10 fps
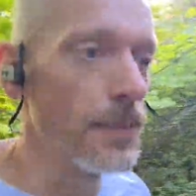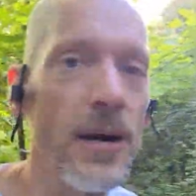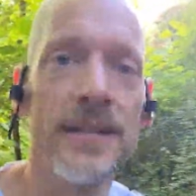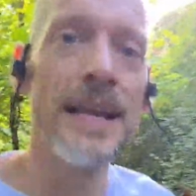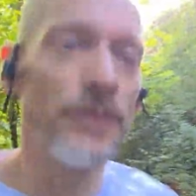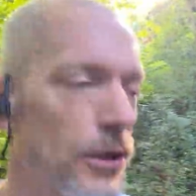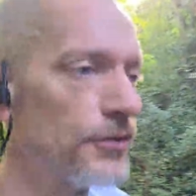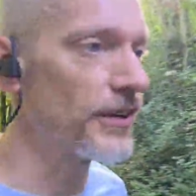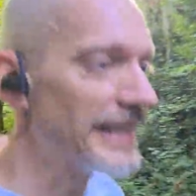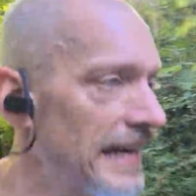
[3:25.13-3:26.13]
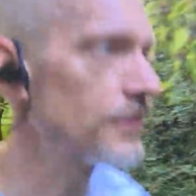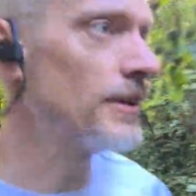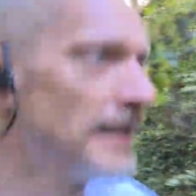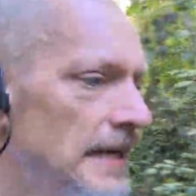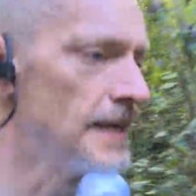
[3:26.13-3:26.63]
never lost a connection,
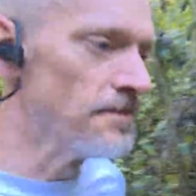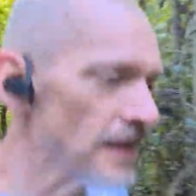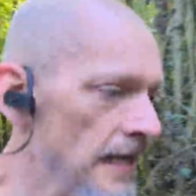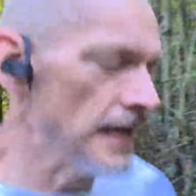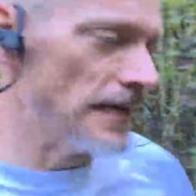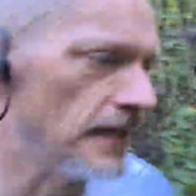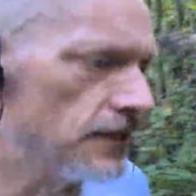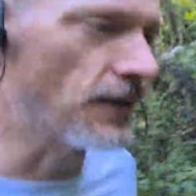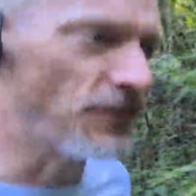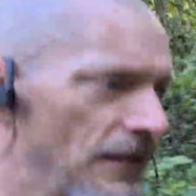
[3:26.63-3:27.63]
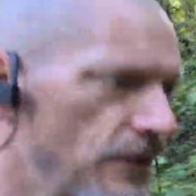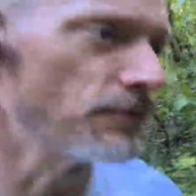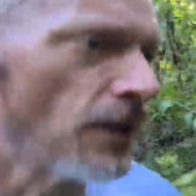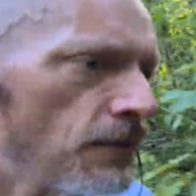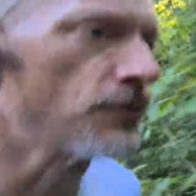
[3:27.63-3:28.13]
and the sound keeps
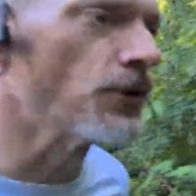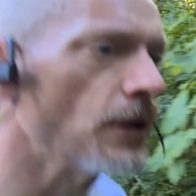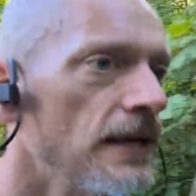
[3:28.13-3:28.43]
coming through,